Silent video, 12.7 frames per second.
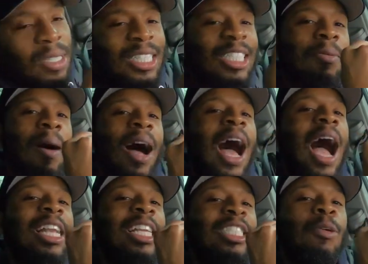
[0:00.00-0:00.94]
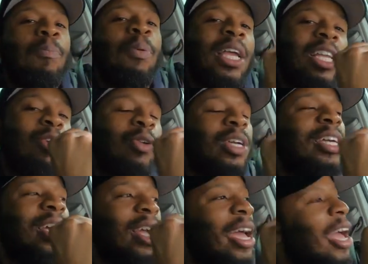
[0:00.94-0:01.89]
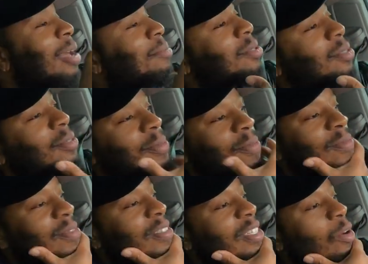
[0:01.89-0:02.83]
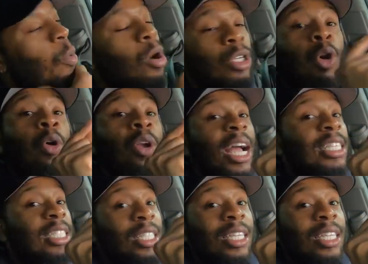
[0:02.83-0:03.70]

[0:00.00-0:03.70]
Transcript: this is my honest opinion on the gig apps. Well, DoorDash at